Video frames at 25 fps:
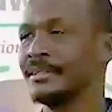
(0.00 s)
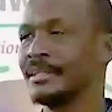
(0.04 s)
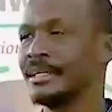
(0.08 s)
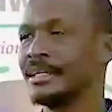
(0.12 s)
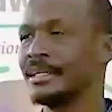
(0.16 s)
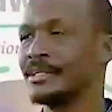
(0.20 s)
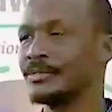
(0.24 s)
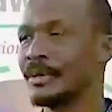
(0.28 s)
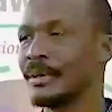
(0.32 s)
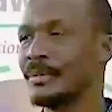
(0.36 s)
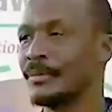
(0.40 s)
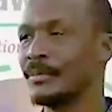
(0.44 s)

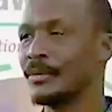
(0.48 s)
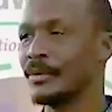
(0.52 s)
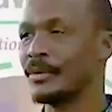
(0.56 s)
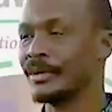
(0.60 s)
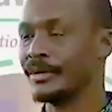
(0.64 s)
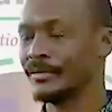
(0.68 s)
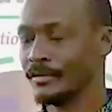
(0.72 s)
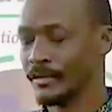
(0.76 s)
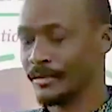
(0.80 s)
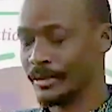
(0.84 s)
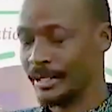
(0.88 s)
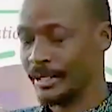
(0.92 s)
That's where I'm
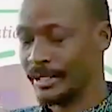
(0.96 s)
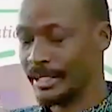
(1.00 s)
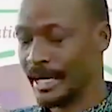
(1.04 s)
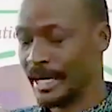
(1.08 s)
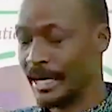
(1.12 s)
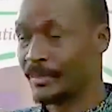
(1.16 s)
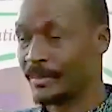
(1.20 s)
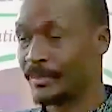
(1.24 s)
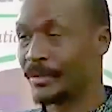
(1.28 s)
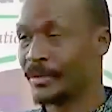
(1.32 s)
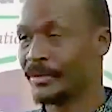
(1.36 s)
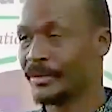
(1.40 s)
going for the
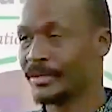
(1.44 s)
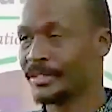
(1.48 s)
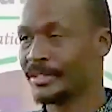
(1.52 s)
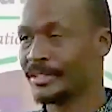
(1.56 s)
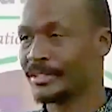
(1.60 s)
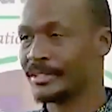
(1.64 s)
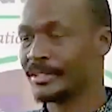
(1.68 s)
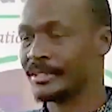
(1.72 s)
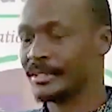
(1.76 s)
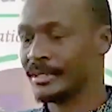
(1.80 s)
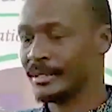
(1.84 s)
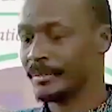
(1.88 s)
third point.
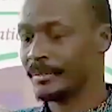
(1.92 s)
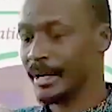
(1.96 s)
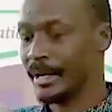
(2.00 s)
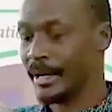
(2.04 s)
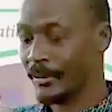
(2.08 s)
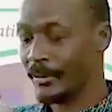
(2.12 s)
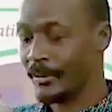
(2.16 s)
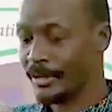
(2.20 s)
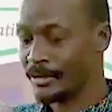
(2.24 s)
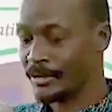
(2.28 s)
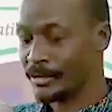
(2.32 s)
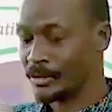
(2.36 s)
But I
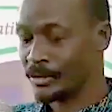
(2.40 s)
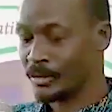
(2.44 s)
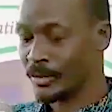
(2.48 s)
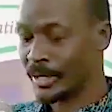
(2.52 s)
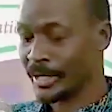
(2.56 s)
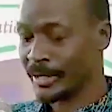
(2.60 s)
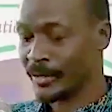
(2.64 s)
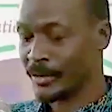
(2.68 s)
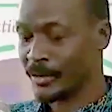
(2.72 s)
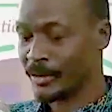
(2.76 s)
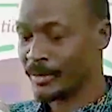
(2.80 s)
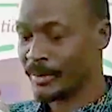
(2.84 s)
want you to
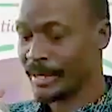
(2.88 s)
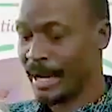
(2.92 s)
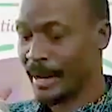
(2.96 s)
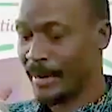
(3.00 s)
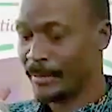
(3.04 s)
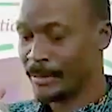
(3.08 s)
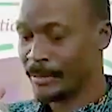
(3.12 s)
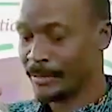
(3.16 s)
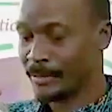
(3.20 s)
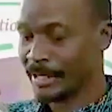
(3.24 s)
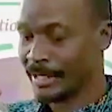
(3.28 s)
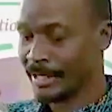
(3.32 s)
agree with me
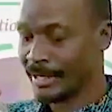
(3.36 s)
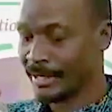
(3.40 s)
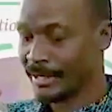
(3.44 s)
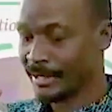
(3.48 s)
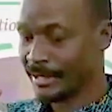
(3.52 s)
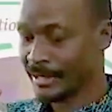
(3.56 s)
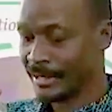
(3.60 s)
up to there